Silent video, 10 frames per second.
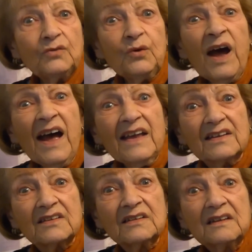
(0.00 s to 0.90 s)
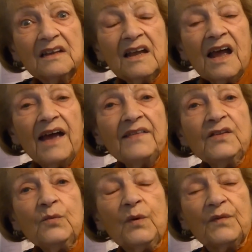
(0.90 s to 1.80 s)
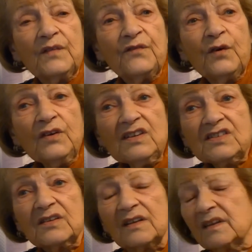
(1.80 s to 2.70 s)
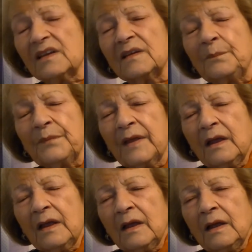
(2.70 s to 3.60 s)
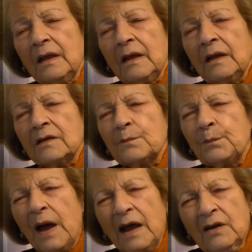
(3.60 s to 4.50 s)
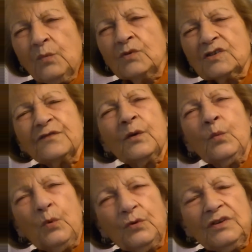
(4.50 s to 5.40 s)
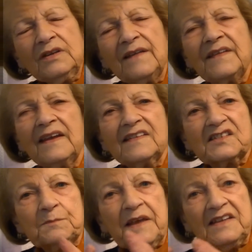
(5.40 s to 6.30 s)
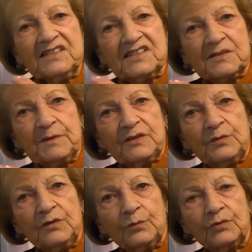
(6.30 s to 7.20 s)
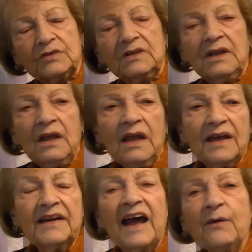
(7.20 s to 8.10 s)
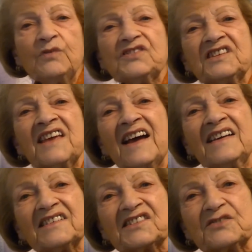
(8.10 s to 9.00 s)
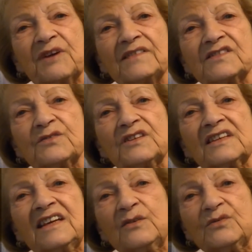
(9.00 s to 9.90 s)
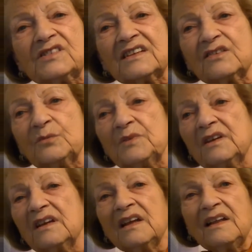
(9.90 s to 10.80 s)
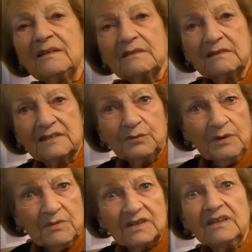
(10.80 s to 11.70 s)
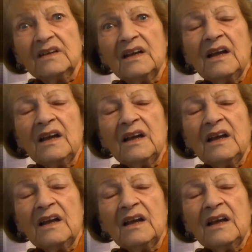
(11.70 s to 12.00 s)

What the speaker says: hide. And the forest, the barn was from wood, and they had spaces between wood. And I was the youngest one, so the girl said to me, the woman,